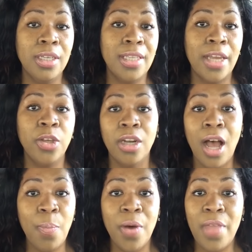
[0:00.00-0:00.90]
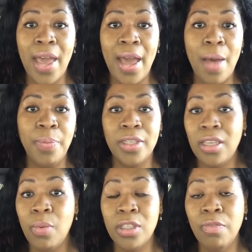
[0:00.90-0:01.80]
is that you can hop on the app and
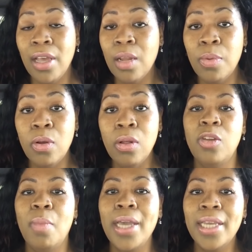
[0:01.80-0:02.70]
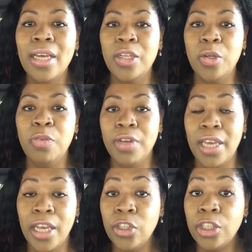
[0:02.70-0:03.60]
see what's available, and you might get a
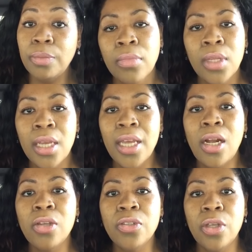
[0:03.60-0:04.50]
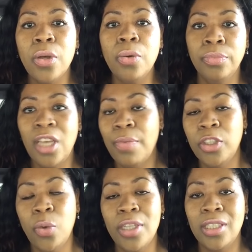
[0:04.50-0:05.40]
notification, and also you have a
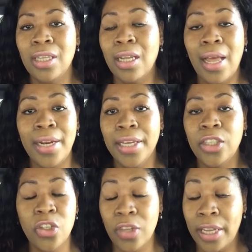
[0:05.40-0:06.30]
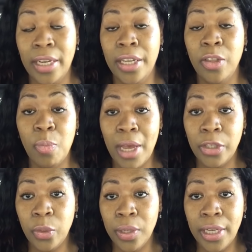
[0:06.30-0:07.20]
choice in declining it just like any other
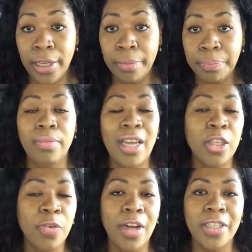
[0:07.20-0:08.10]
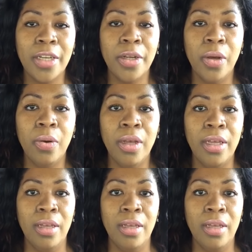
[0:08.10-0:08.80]
batch you would get. Now as far as I know,